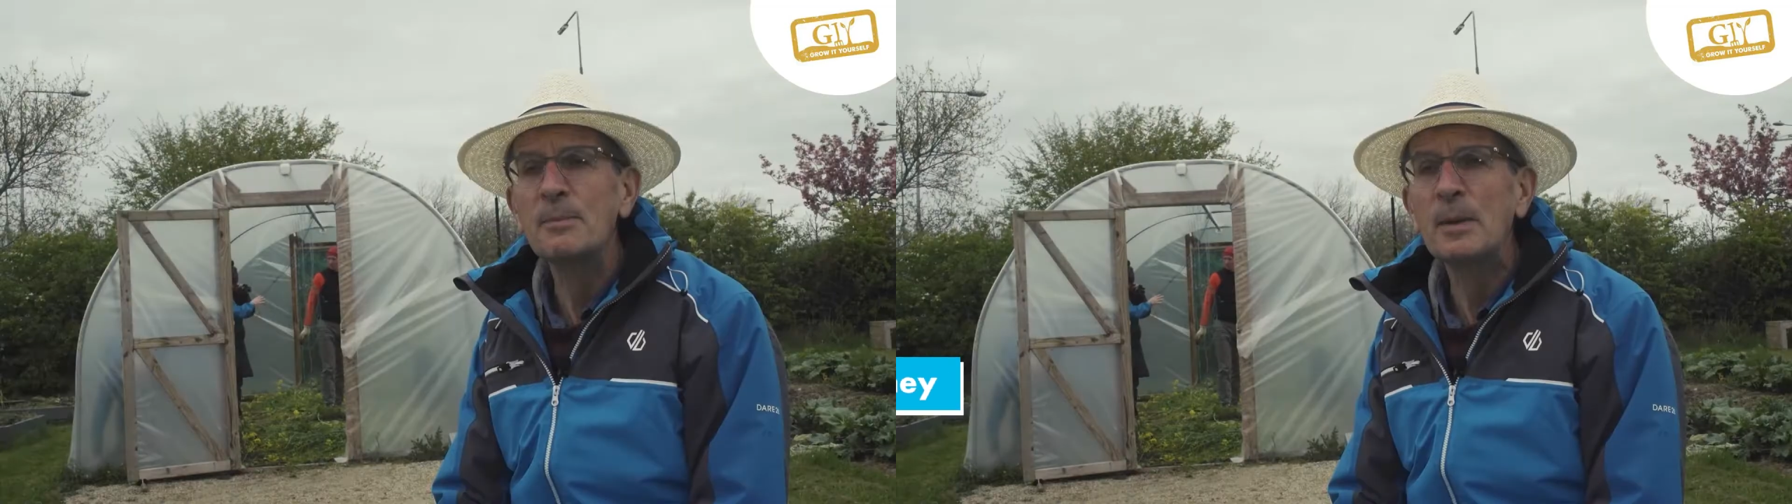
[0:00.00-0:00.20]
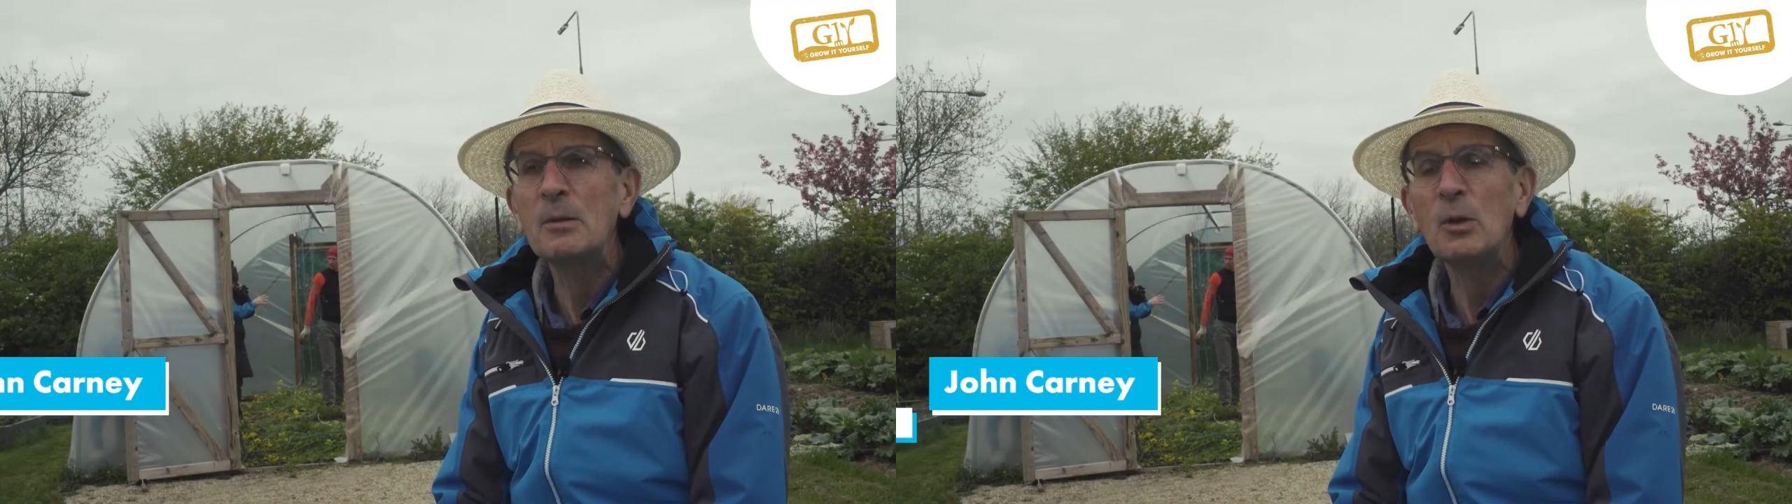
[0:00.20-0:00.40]
has
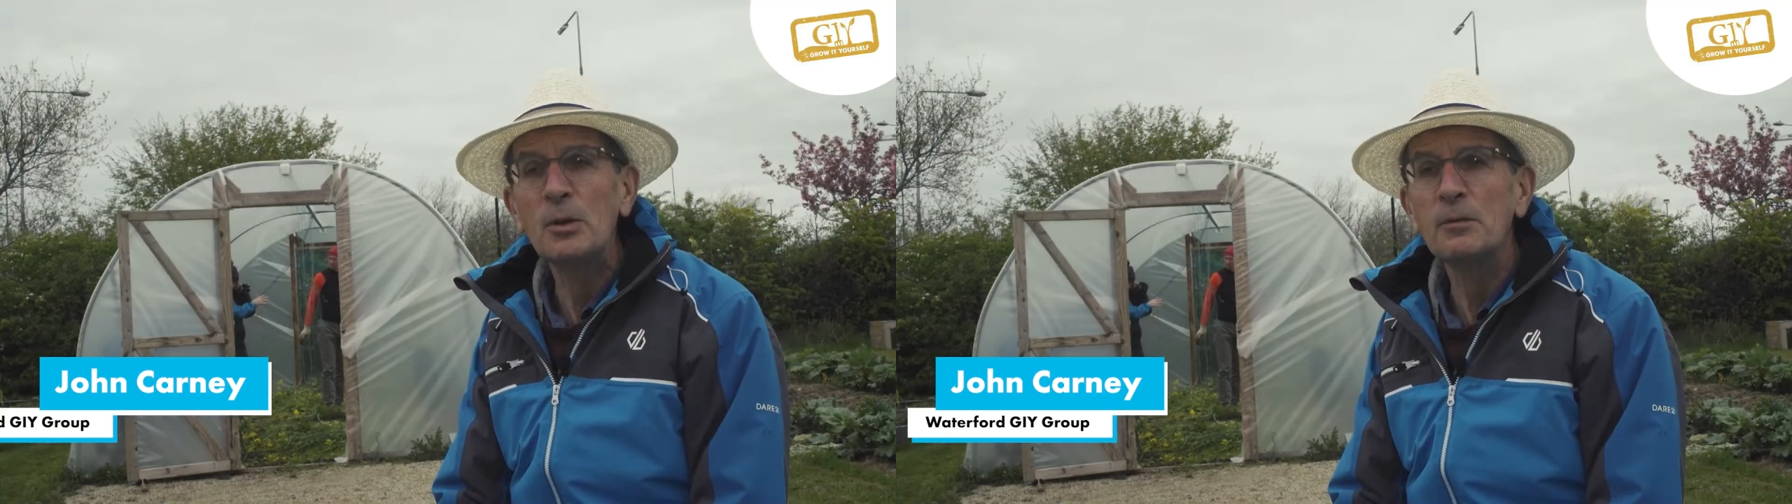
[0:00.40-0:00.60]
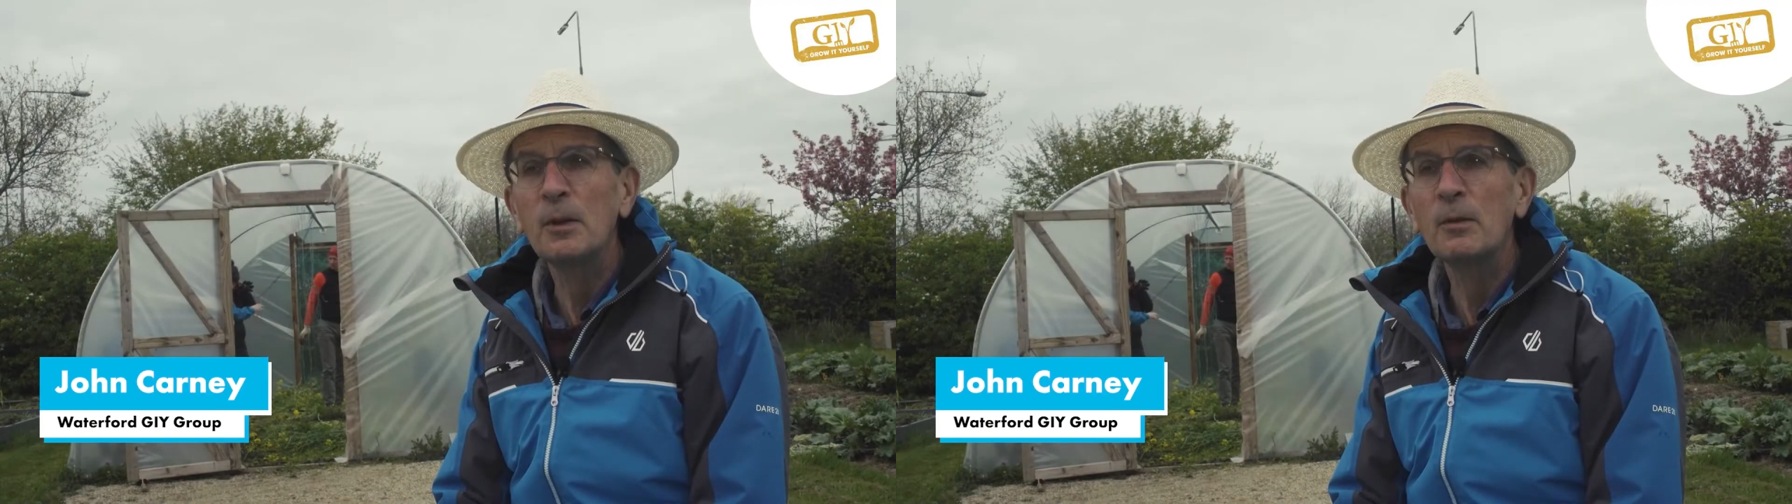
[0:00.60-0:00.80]
been
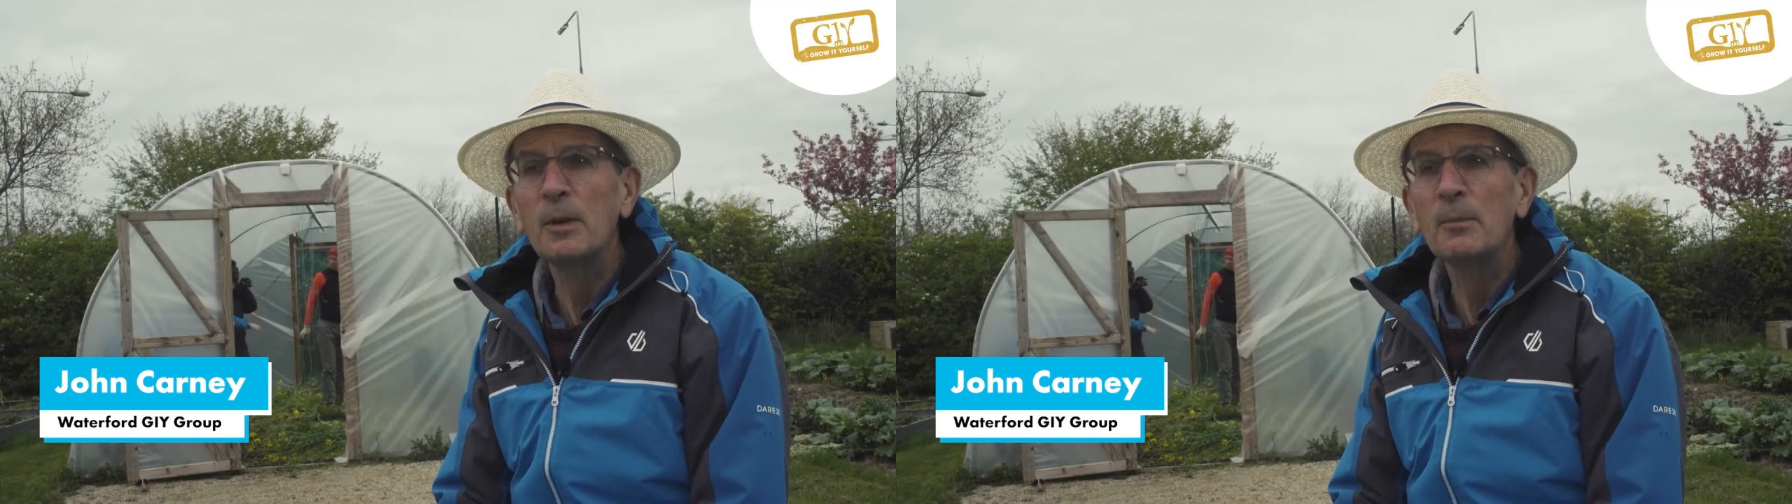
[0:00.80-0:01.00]
wonderful for